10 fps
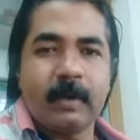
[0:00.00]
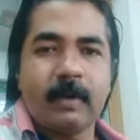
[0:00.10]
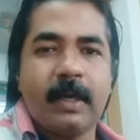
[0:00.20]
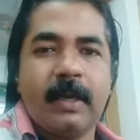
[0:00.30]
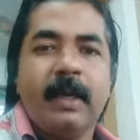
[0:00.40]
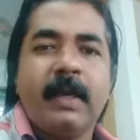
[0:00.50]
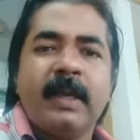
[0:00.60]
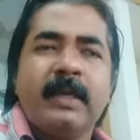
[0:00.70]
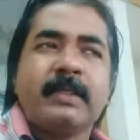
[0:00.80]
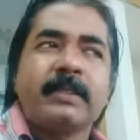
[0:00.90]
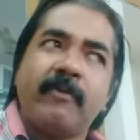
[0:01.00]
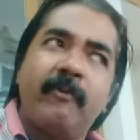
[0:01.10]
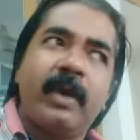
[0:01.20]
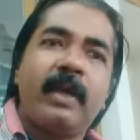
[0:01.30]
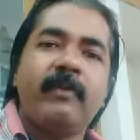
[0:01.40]
Okay,
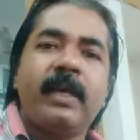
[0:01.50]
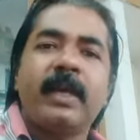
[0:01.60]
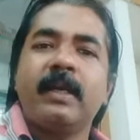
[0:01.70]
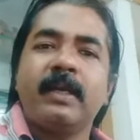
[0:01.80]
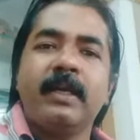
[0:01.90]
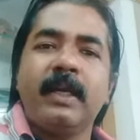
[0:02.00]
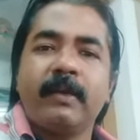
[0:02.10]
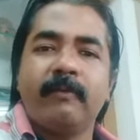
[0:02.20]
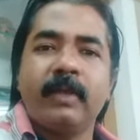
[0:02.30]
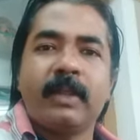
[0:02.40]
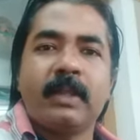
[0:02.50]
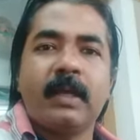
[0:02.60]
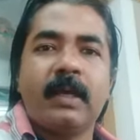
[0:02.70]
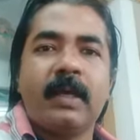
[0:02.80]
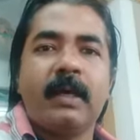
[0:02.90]
somewhere we can relate with
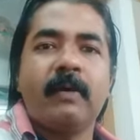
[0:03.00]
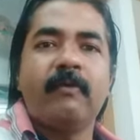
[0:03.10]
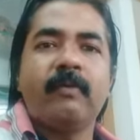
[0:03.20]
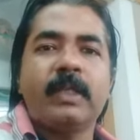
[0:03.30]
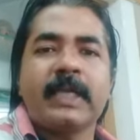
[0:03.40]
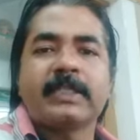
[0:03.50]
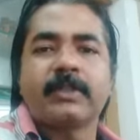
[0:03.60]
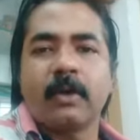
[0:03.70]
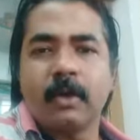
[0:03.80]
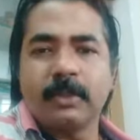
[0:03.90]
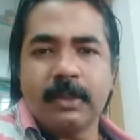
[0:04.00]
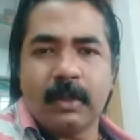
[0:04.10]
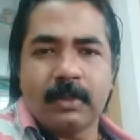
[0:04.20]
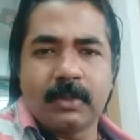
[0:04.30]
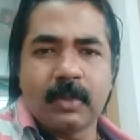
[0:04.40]
astrology
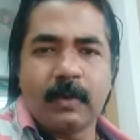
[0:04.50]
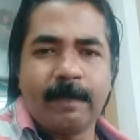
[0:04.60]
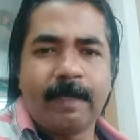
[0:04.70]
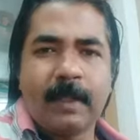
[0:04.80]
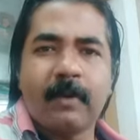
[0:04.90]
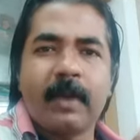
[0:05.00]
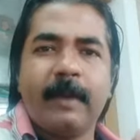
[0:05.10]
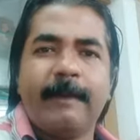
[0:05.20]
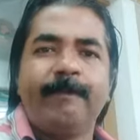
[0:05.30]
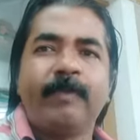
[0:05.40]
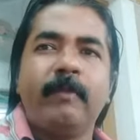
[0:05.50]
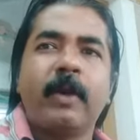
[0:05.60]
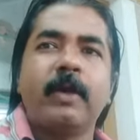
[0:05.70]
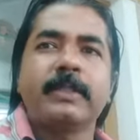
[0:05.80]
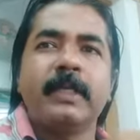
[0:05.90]
also. Okay,
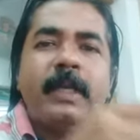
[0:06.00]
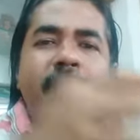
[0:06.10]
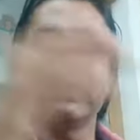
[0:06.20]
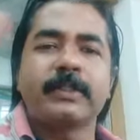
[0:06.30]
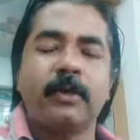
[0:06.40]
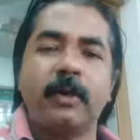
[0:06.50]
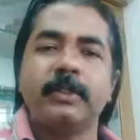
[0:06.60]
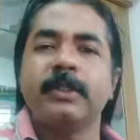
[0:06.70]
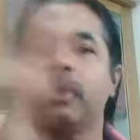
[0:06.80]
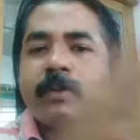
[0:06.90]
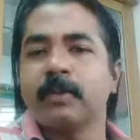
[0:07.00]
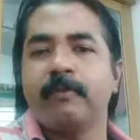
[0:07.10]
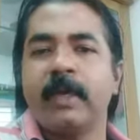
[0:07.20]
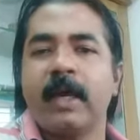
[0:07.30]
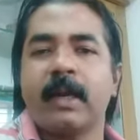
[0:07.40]
because in astrology also
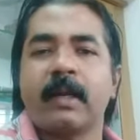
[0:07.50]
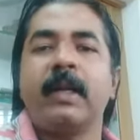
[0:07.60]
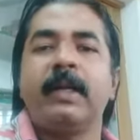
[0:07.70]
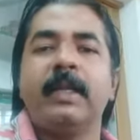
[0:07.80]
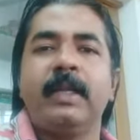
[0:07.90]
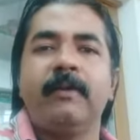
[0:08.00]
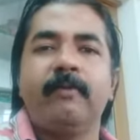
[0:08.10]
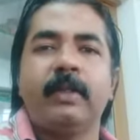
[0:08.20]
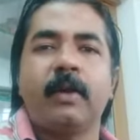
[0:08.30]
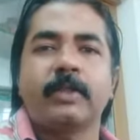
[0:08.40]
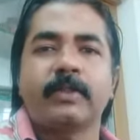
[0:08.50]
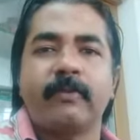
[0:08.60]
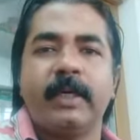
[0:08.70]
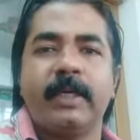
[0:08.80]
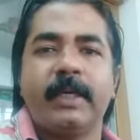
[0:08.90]
we are dealing with lots
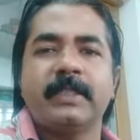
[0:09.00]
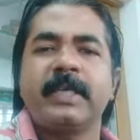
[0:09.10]
of details.